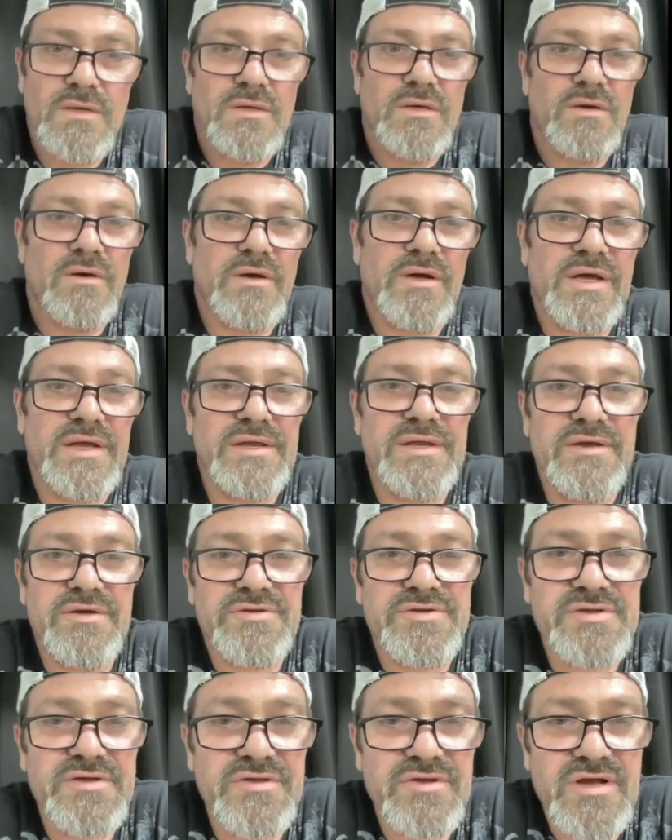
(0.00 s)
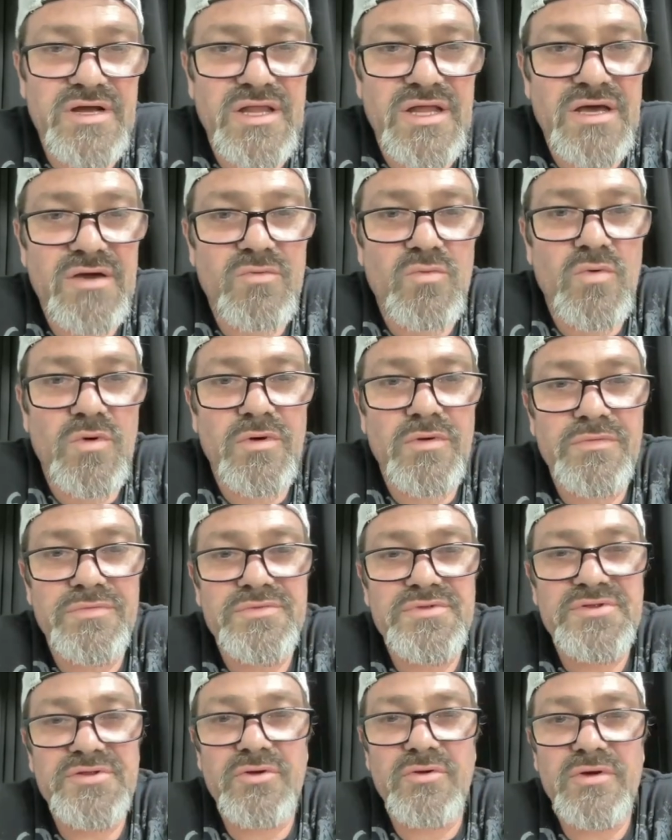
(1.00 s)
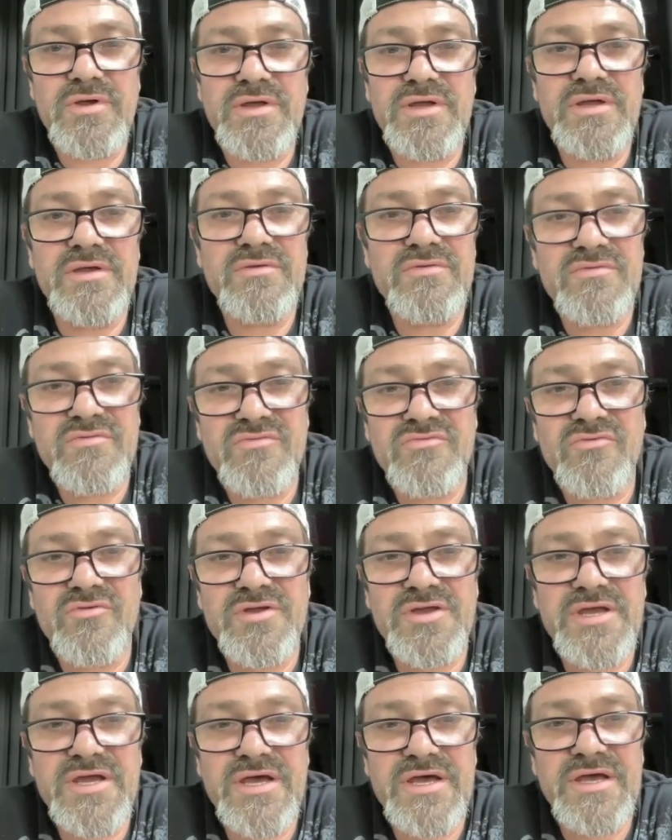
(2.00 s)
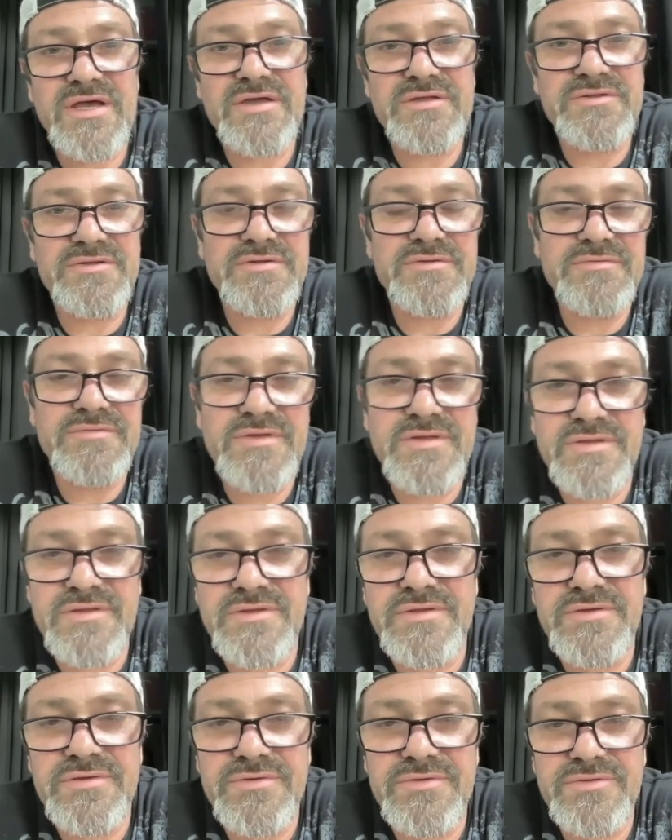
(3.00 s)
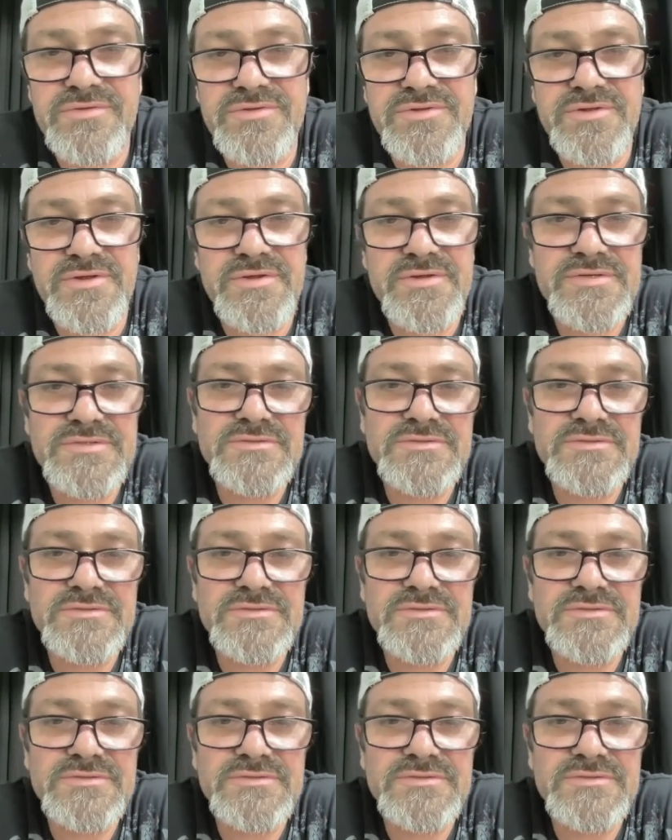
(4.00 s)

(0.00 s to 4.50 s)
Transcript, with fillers: All right, here's another clown world story for you guys in the news.